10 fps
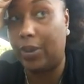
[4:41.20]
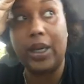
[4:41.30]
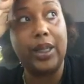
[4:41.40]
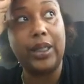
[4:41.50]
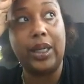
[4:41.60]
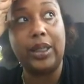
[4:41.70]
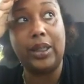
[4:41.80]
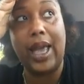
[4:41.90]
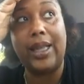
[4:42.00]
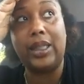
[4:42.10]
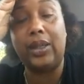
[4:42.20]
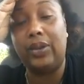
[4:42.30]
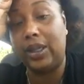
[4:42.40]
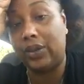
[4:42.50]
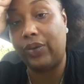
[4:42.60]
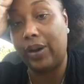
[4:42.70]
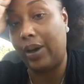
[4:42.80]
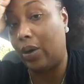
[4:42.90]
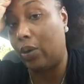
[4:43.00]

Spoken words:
Because that TV is very